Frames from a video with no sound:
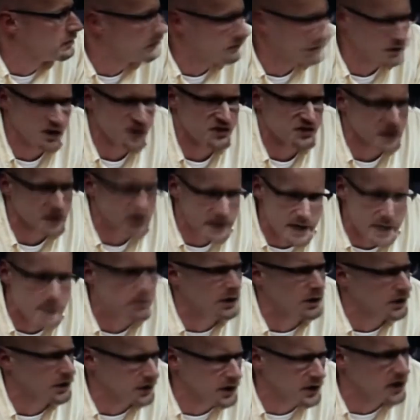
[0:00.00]
for us to keep
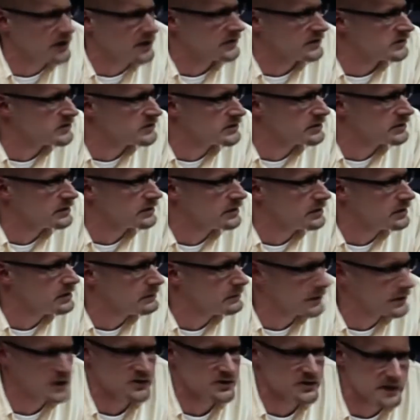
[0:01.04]
our guns
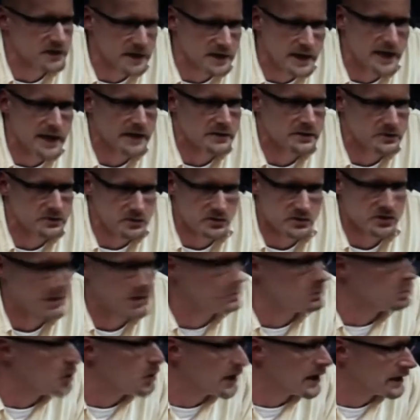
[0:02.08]
because of the actions of
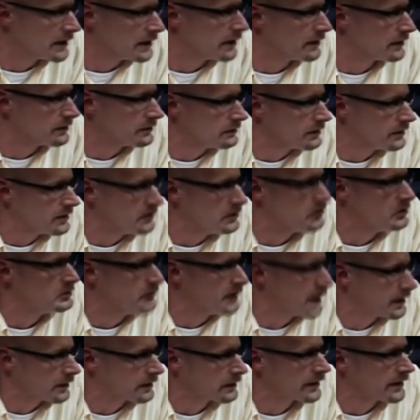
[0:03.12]
some wingnut in
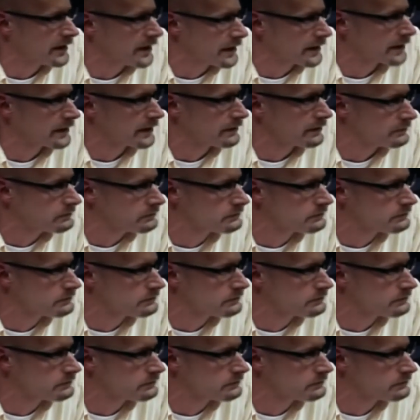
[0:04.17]
Newtown, Connecticut.